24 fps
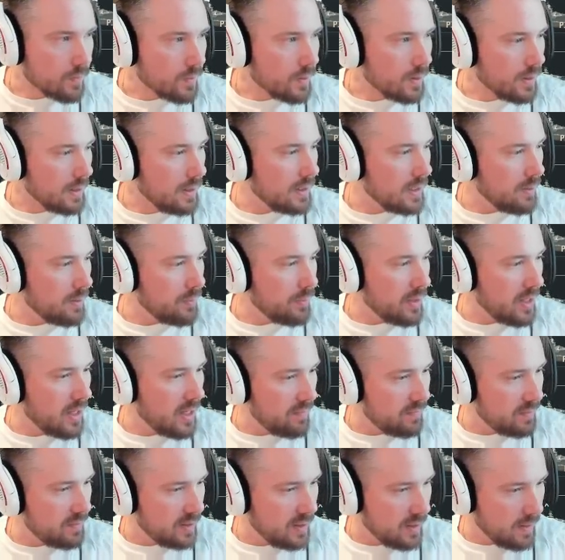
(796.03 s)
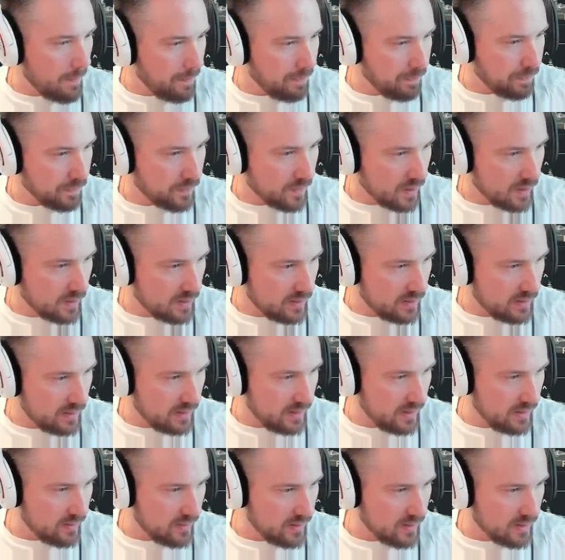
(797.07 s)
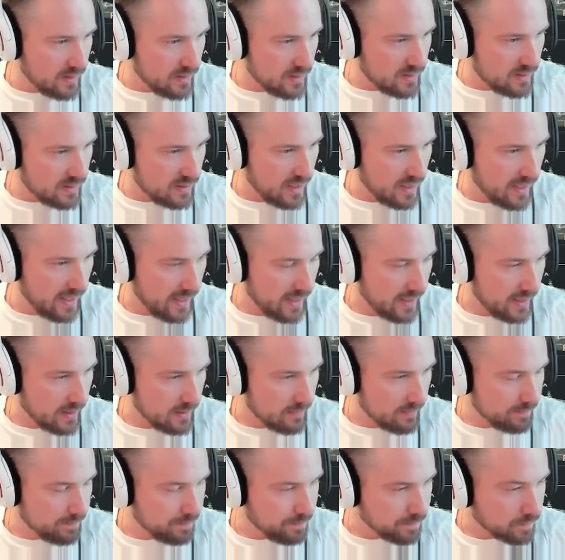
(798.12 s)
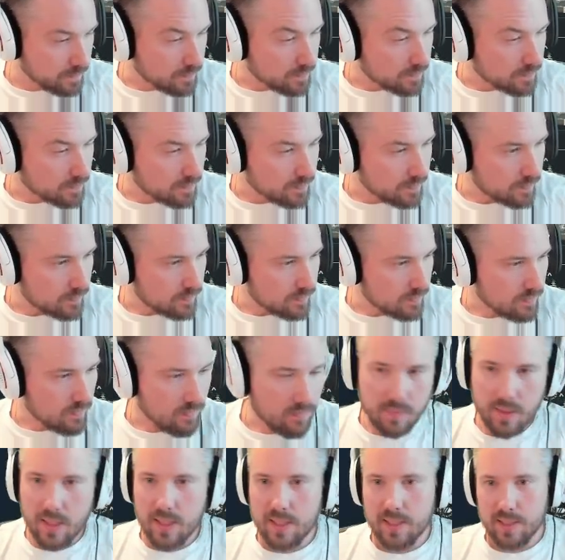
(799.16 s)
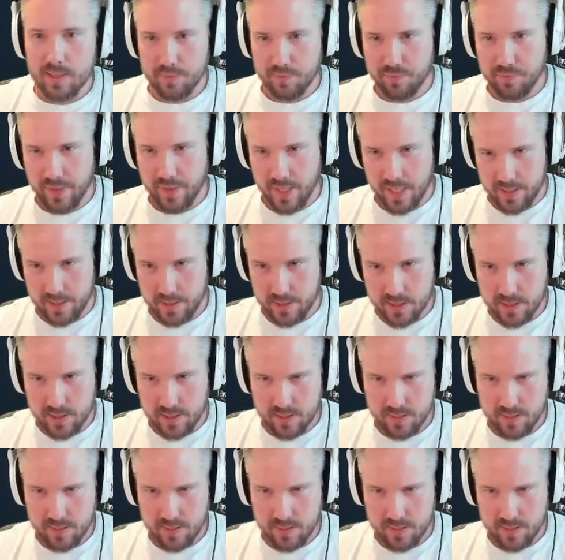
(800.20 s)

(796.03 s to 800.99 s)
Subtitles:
then we have the Tier 10 Defense,